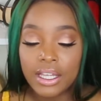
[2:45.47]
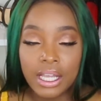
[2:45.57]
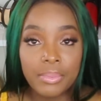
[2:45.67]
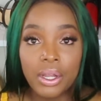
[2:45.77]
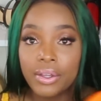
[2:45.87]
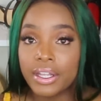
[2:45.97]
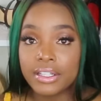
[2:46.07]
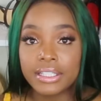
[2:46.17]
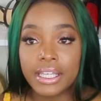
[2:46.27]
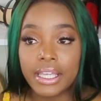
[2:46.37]
coming on
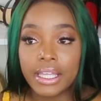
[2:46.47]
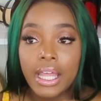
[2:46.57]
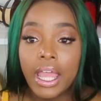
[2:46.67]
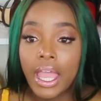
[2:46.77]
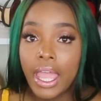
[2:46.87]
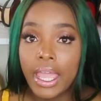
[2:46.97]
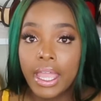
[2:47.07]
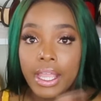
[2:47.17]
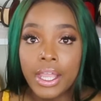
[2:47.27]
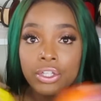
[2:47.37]
here saying
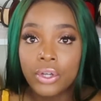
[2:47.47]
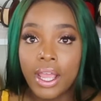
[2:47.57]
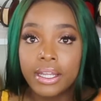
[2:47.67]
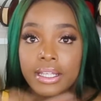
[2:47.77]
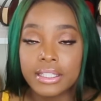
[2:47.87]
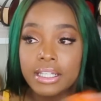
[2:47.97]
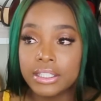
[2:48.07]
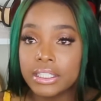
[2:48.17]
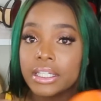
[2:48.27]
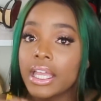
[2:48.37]
hey try this
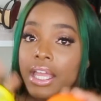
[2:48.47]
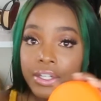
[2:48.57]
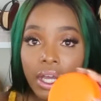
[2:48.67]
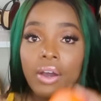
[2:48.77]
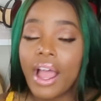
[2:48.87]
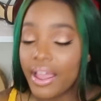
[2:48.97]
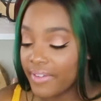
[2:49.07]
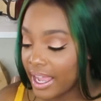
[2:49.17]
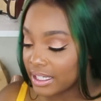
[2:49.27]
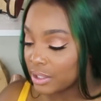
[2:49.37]
it's good no i've
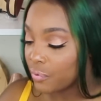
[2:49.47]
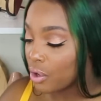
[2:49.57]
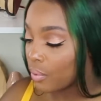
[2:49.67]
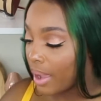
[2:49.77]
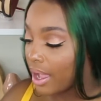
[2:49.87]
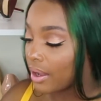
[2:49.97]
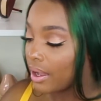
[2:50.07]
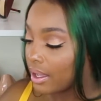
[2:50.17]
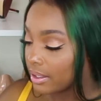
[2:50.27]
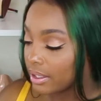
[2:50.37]
had this for a
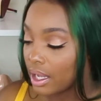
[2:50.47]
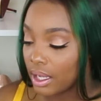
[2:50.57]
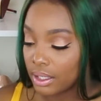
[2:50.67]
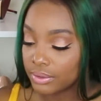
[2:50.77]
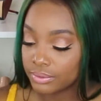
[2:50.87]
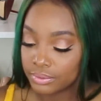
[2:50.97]
while y'all